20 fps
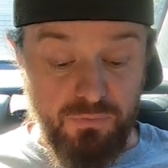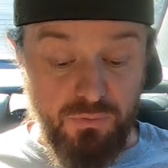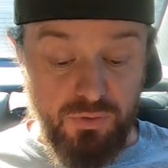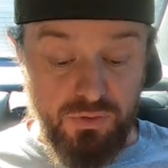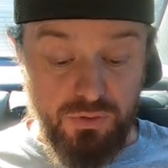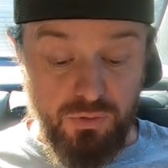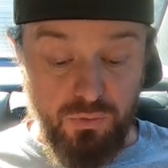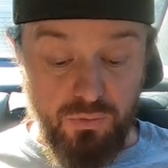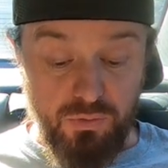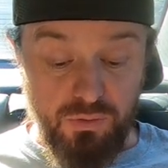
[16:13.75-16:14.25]

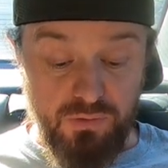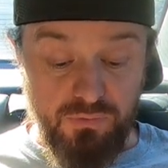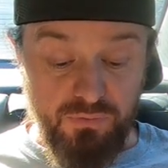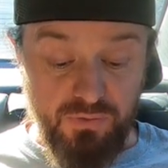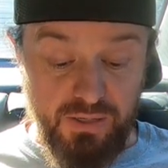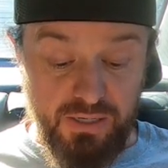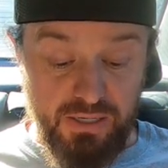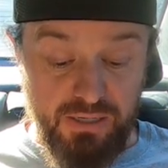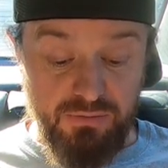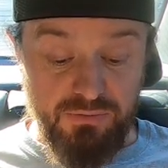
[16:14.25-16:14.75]
a total of
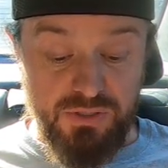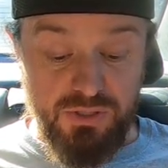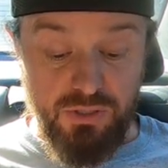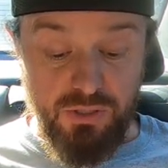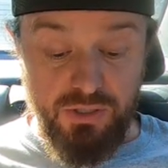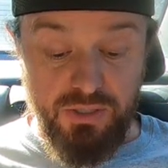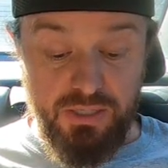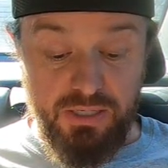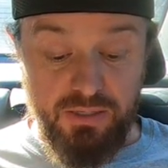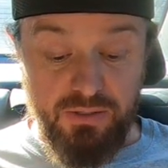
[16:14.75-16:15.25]
5,
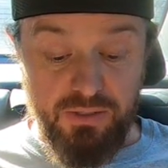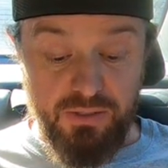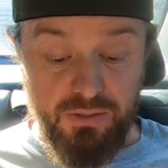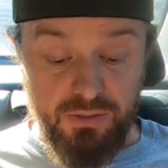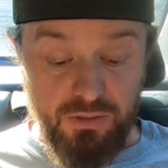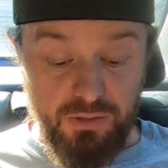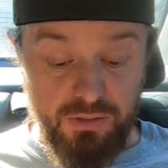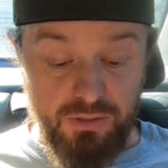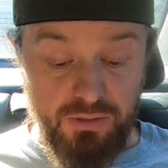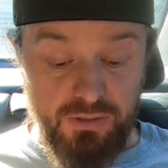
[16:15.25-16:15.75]
starting out in
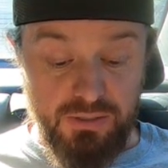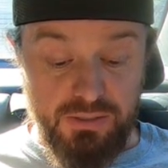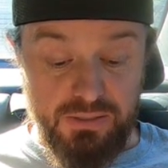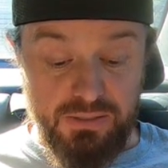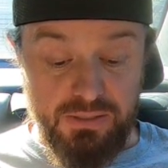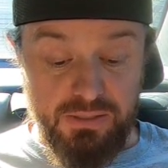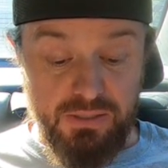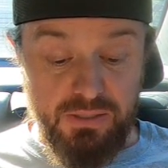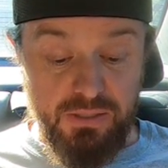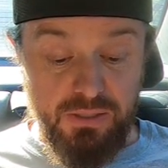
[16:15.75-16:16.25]
Kirkland,